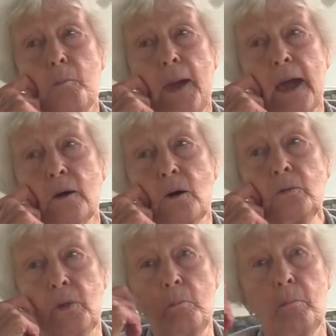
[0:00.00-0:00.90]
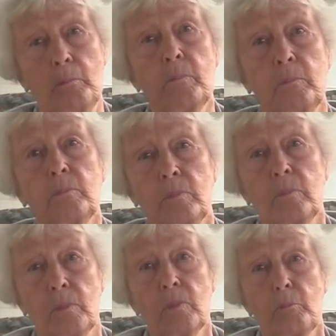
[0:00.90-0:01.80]
back on the
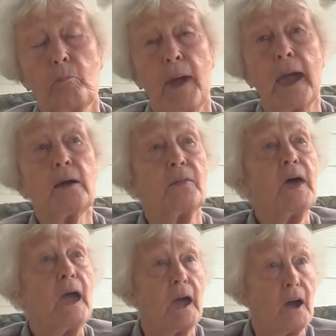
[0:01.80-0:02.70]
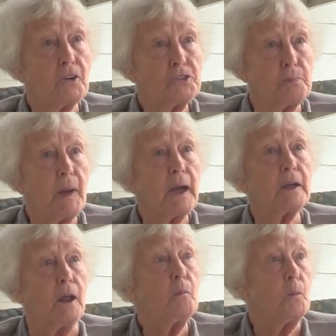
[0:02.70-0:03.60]
back of the house, back
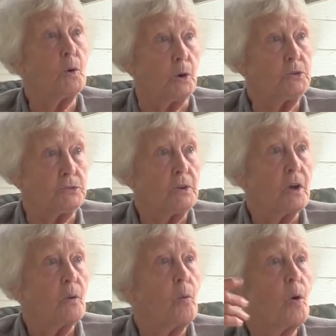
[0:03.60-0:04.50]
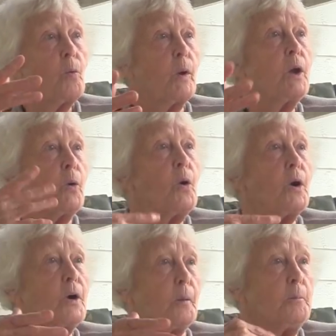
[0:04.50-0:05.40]
in them woods, where we
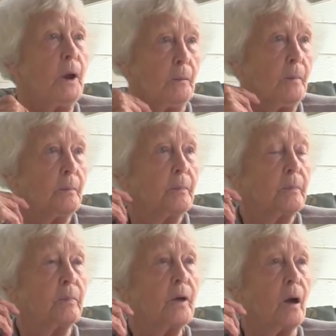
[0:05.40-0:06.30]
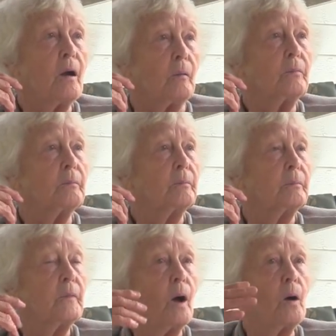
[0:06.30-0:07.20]
grubbed and got
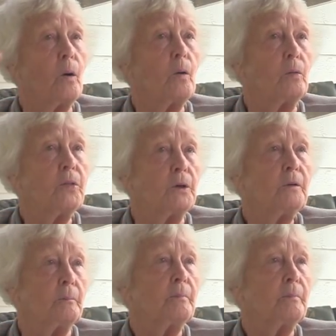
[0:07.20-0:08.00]
all the